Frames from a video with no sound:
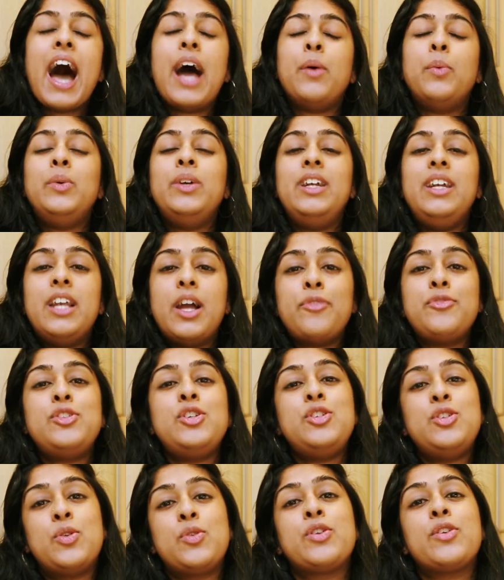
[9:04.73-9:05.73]
I would love
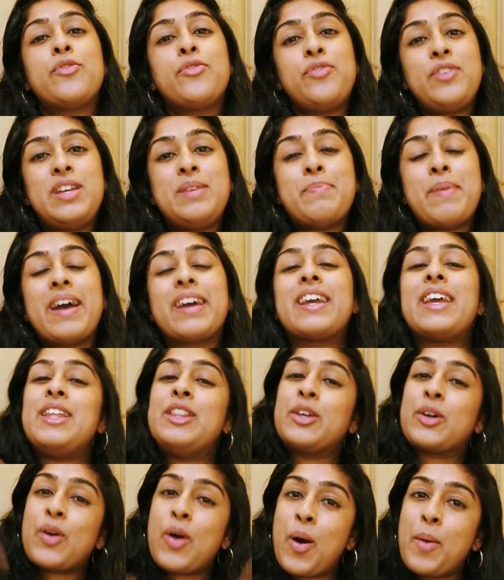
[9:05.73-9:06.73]
to know your feedback
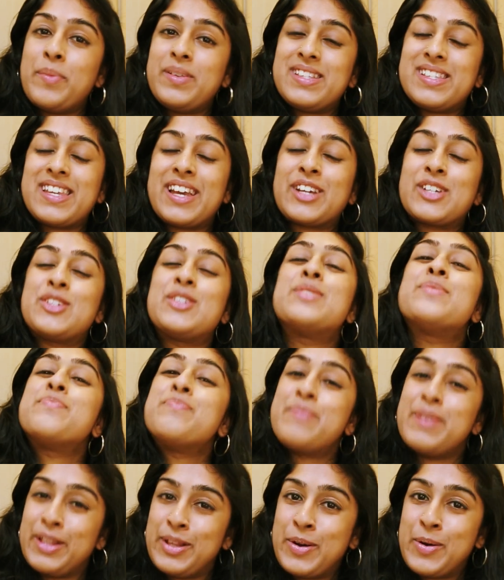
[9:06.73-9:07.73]
in the comment
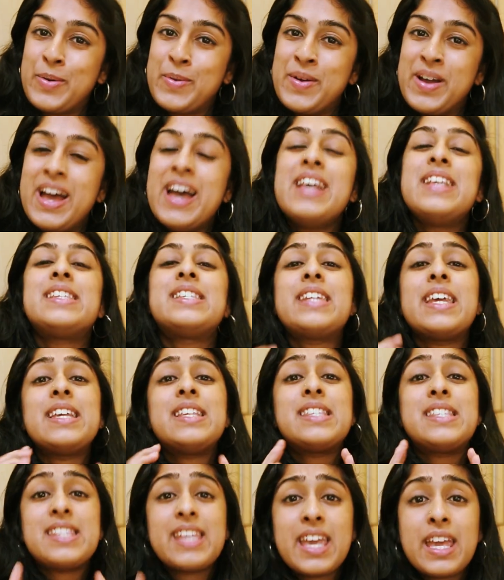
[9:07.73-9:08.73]
section below. Stay
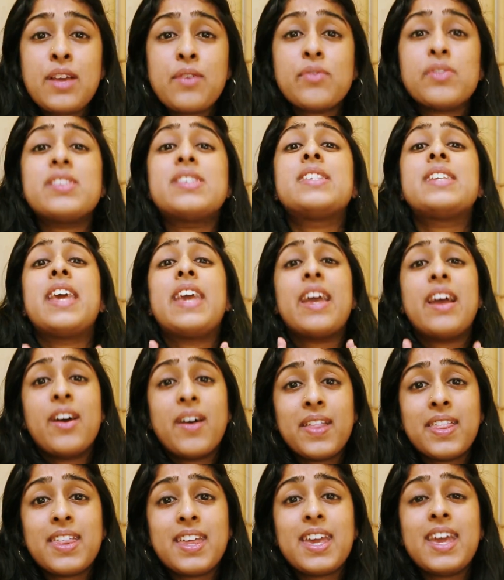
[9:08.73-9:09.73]
safe, stay
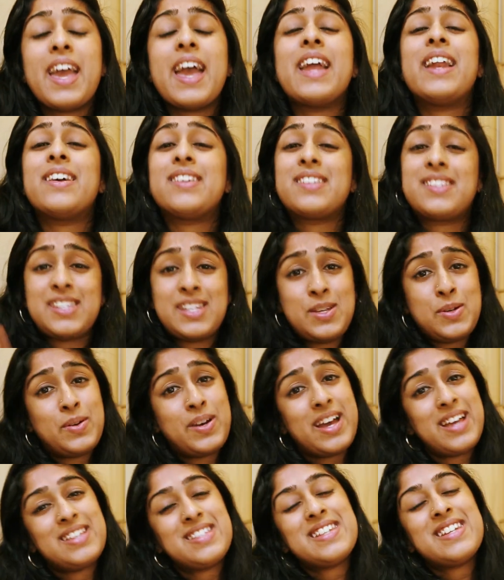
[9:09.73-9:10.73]
healthy, and I'll see you
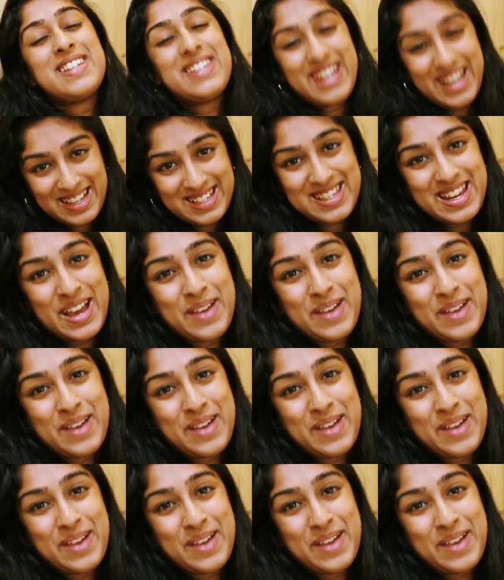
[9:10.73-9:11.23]
guys next